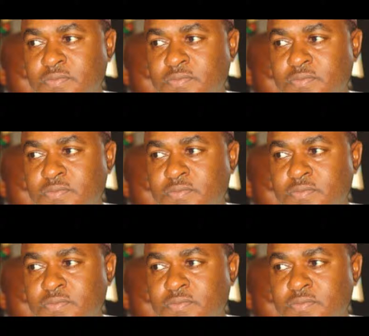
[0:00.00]

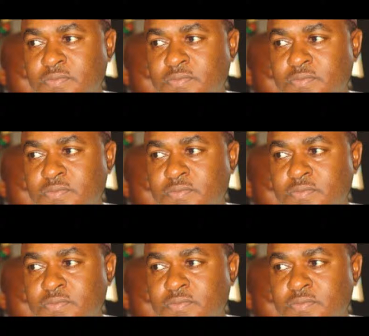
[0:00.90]

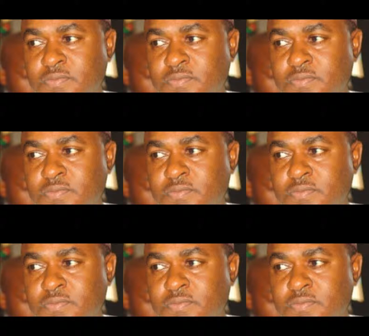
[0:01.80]

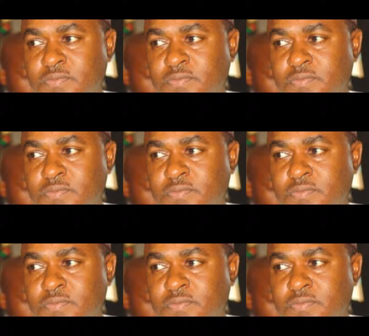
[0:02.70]

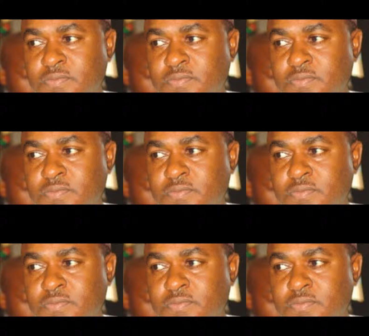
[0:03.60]

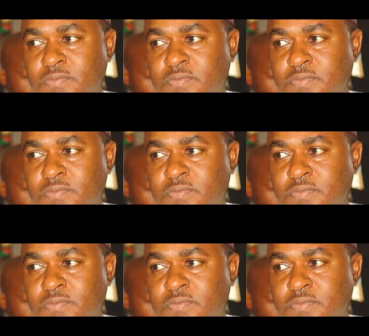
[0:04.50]

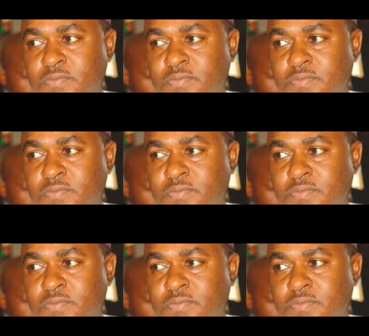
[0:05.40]

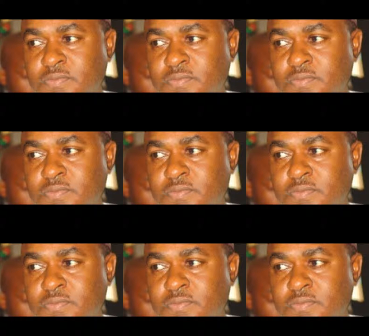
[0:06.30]

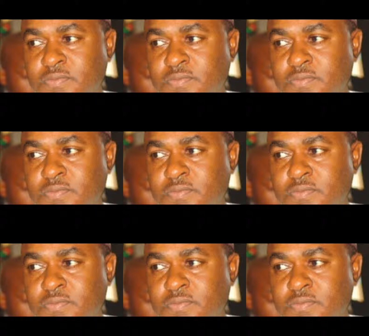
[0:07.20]
This is a still picture; no speech is visible.